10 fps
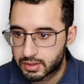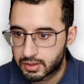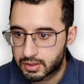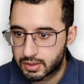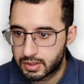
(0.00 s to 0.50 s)

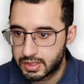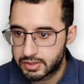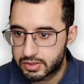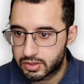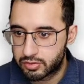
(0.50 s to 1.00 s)

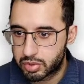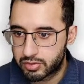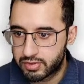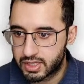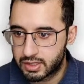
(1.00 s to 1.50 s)
List of
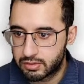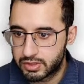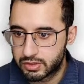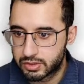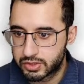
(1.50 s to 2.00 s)
provider
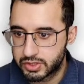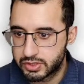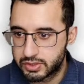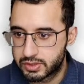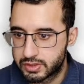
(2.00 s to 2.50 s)

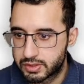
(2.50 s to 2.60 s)
resources.